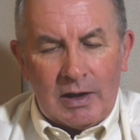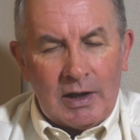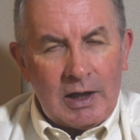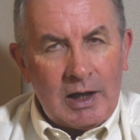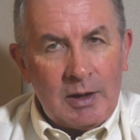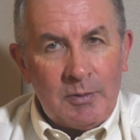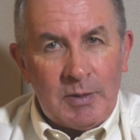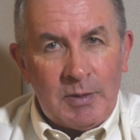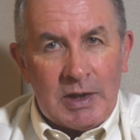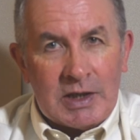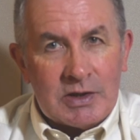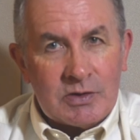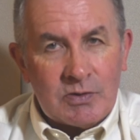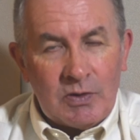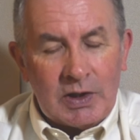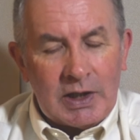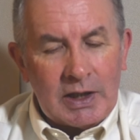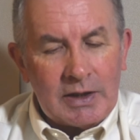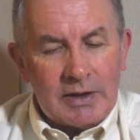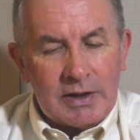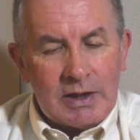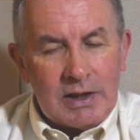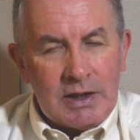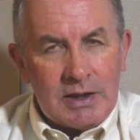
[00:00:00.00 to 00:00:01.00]
I may as well
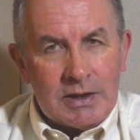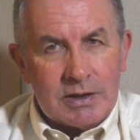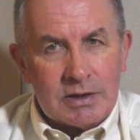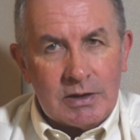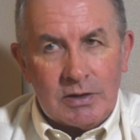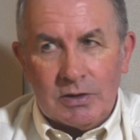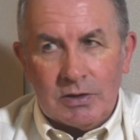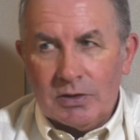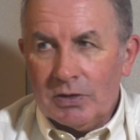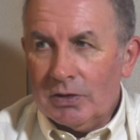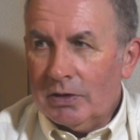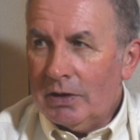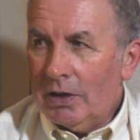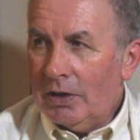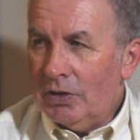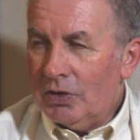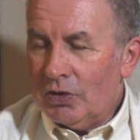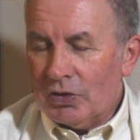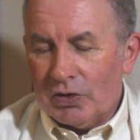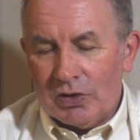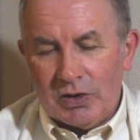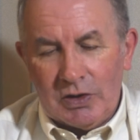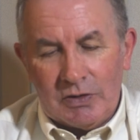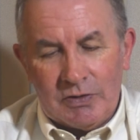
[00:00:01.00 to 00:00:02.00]
get these and
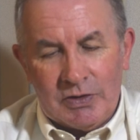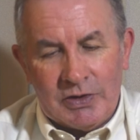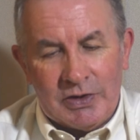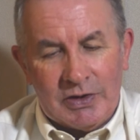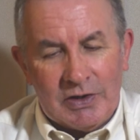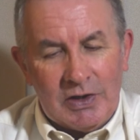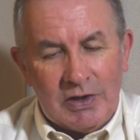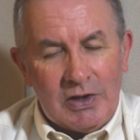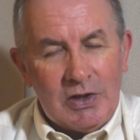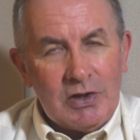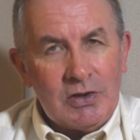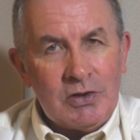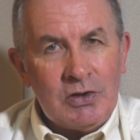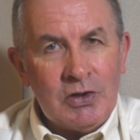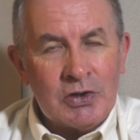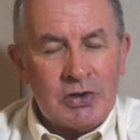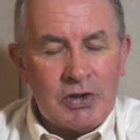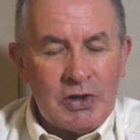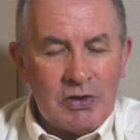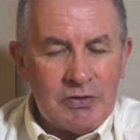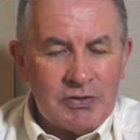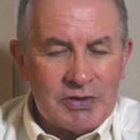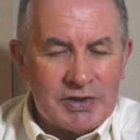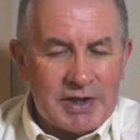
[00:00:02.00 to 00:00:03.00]
just
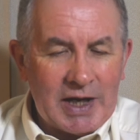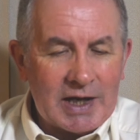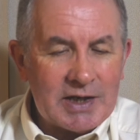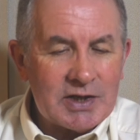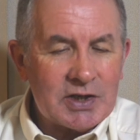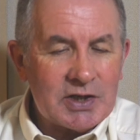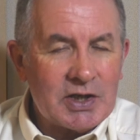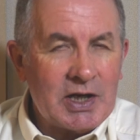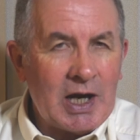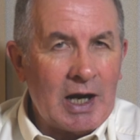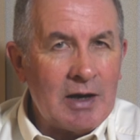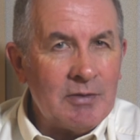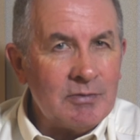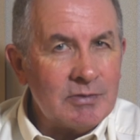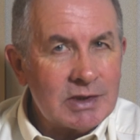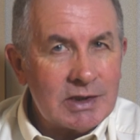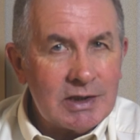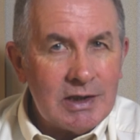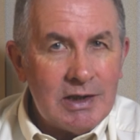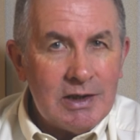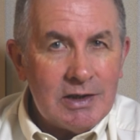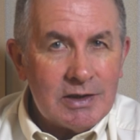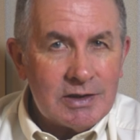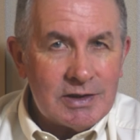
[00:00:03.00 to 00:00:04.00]
use dash cams
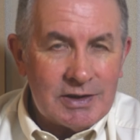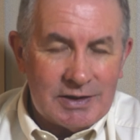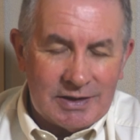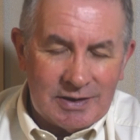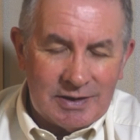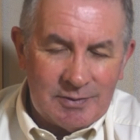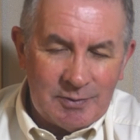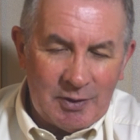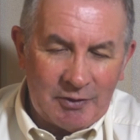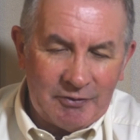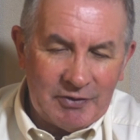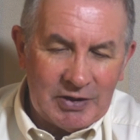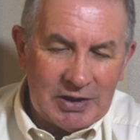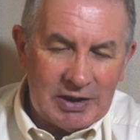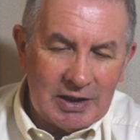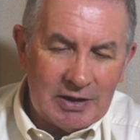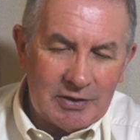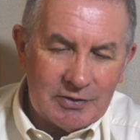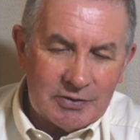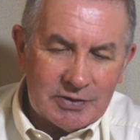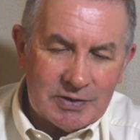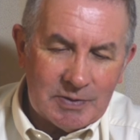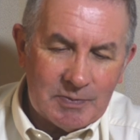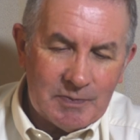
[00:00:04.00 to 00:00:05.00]
to do my
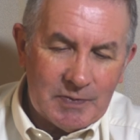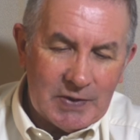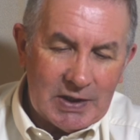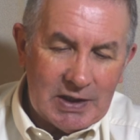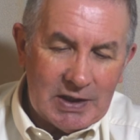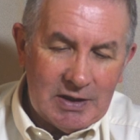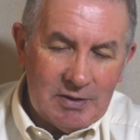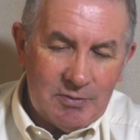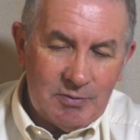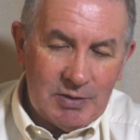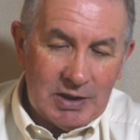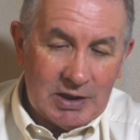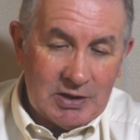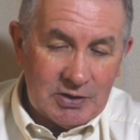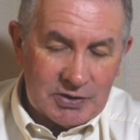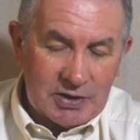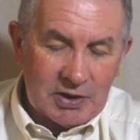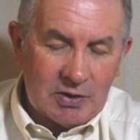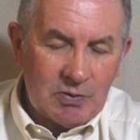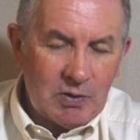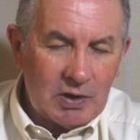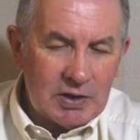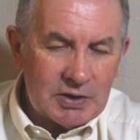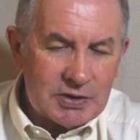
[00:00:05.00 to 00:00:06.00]
videos, because the
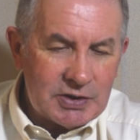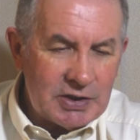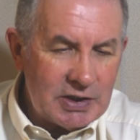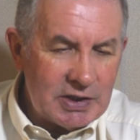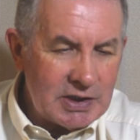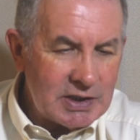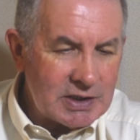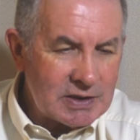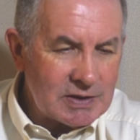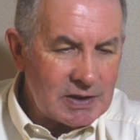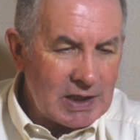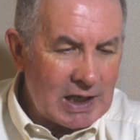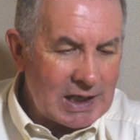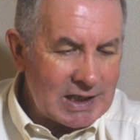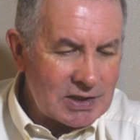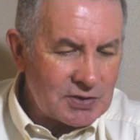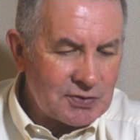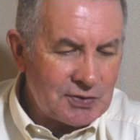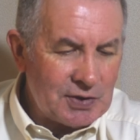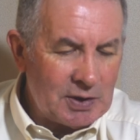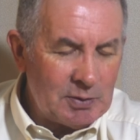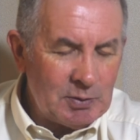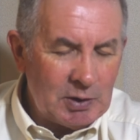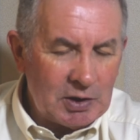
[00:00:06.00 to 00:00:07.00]
quality is
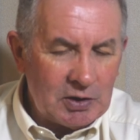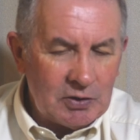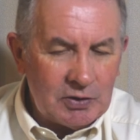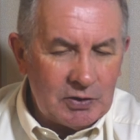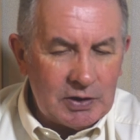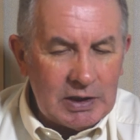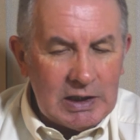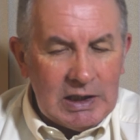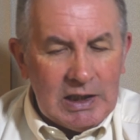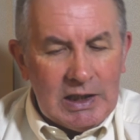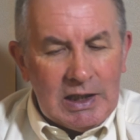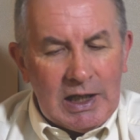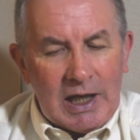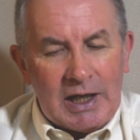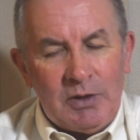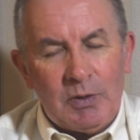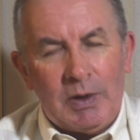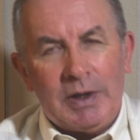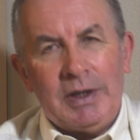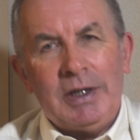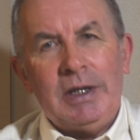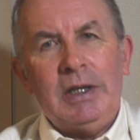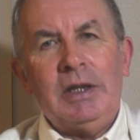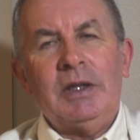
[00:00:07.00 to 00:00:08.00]
extremely good.
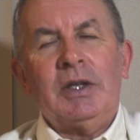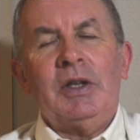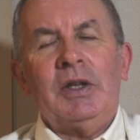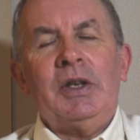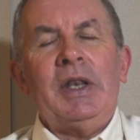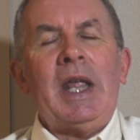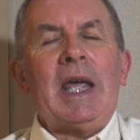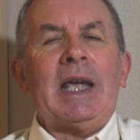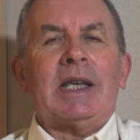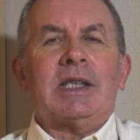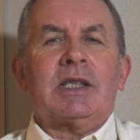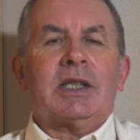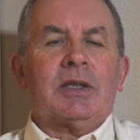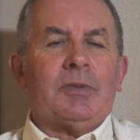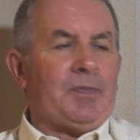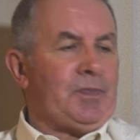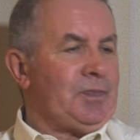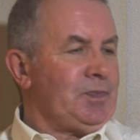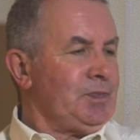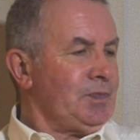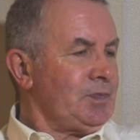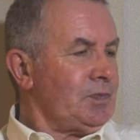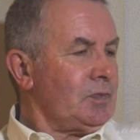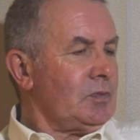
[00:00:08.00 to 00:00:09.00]
Anyway, the next
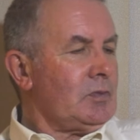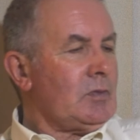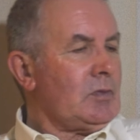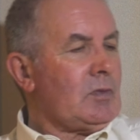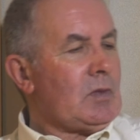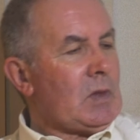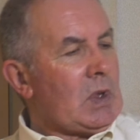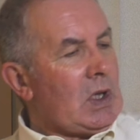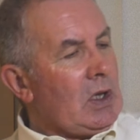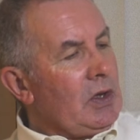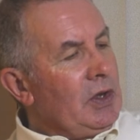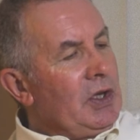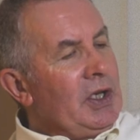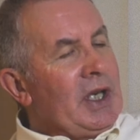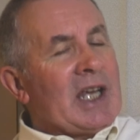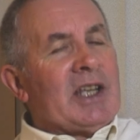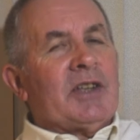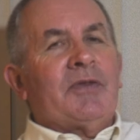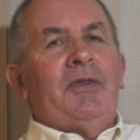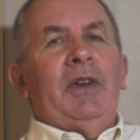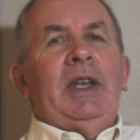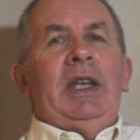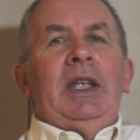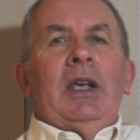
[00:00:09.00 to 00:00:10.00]

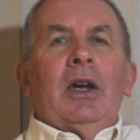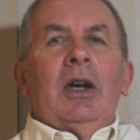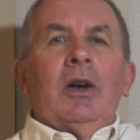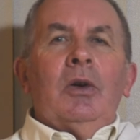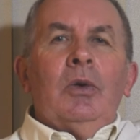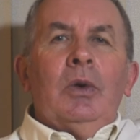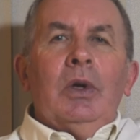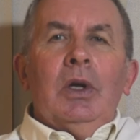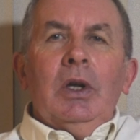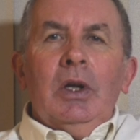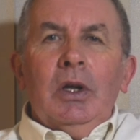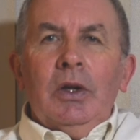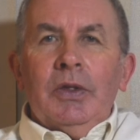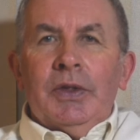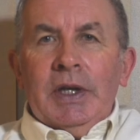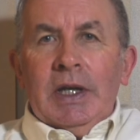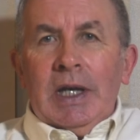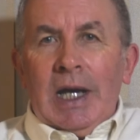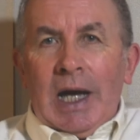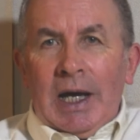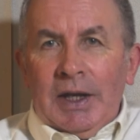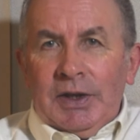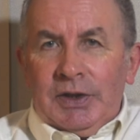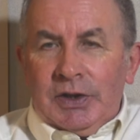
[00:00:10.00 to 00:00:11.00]
video that
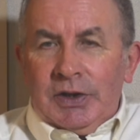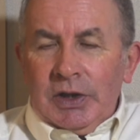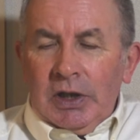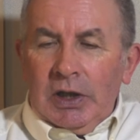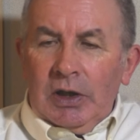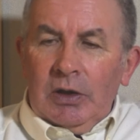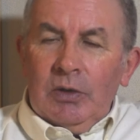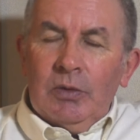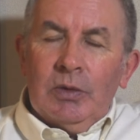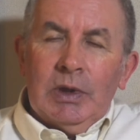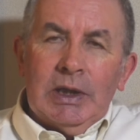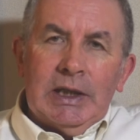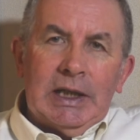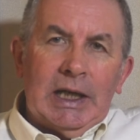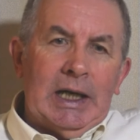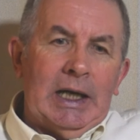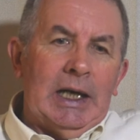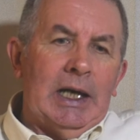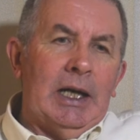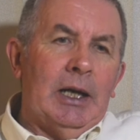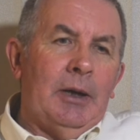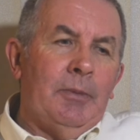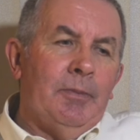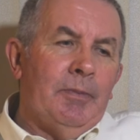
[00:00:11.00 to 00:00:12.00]
I do,
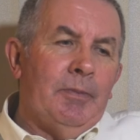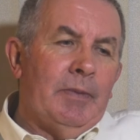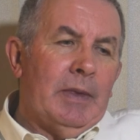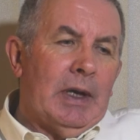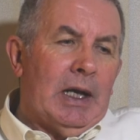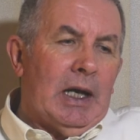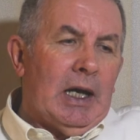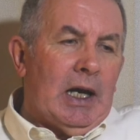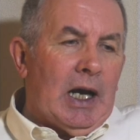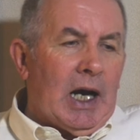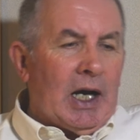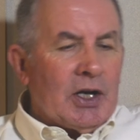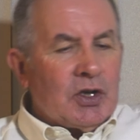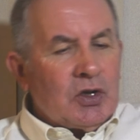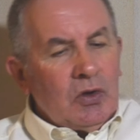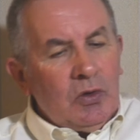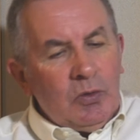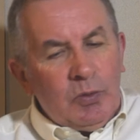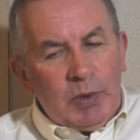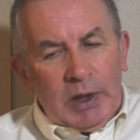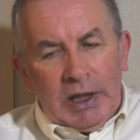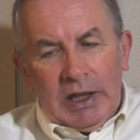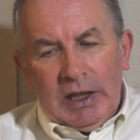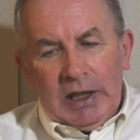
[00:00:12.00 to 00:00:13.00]
I shall
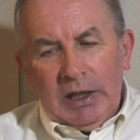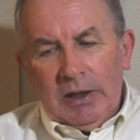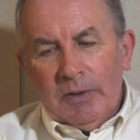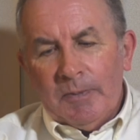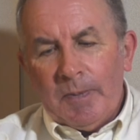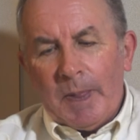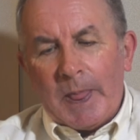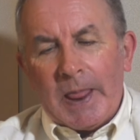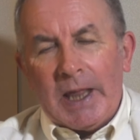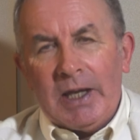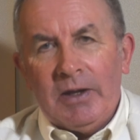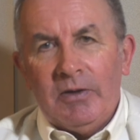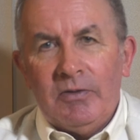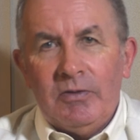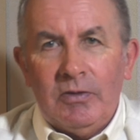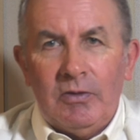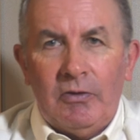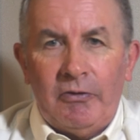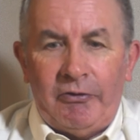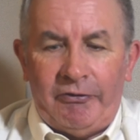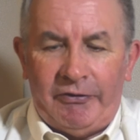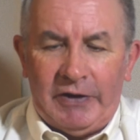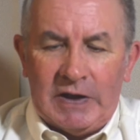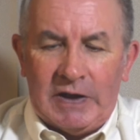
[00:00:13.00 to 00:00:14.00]
be
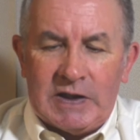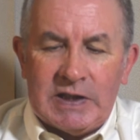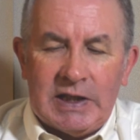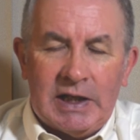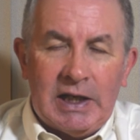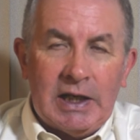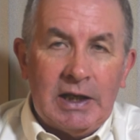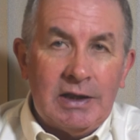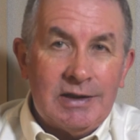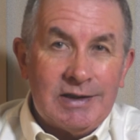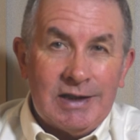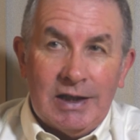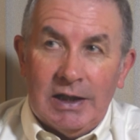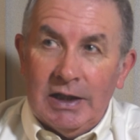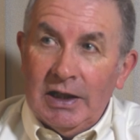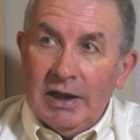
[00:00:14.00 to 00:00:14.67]
fitting it.